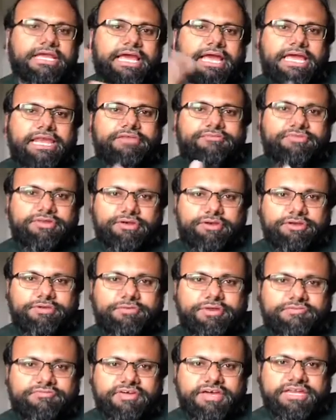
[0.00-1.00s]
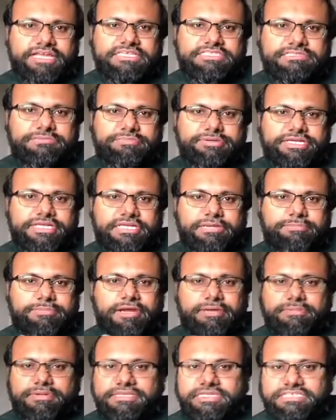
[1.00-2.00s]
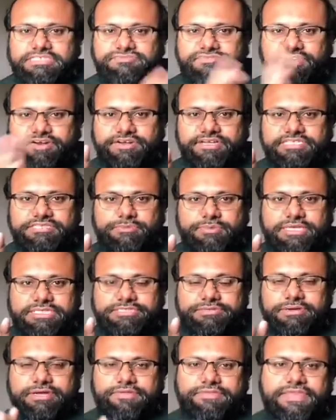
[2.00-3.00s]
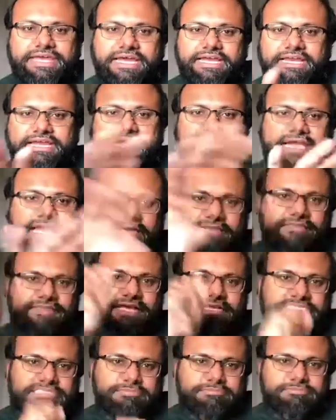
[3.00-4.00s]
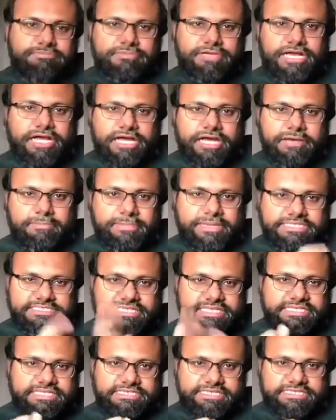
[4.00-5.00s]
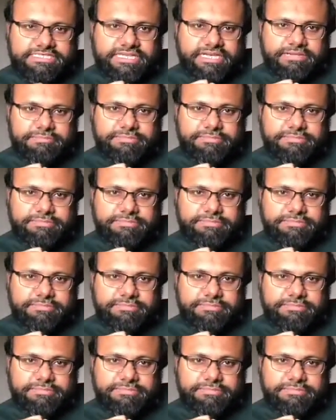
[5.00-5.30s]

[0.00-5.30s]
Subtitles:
And if you're going to refinance the particular property, there's various ways around that, and that's basically the thing that I'll be